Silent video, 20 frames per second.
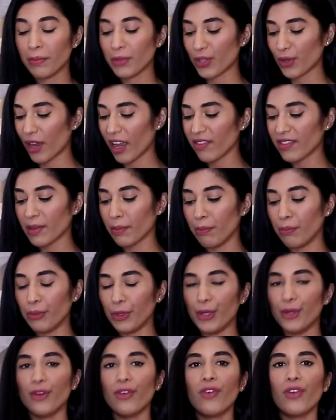So I have some
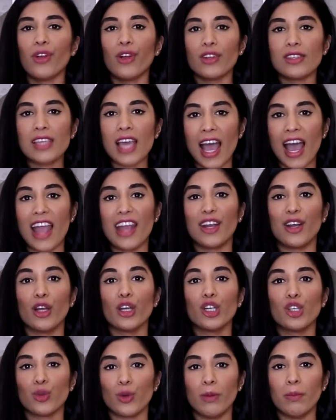beautiful
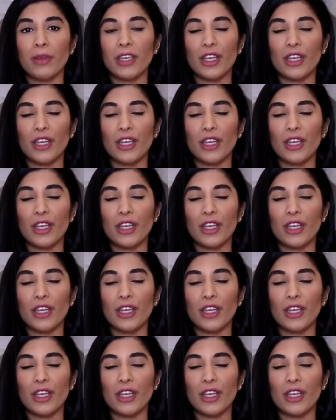tiger shrimp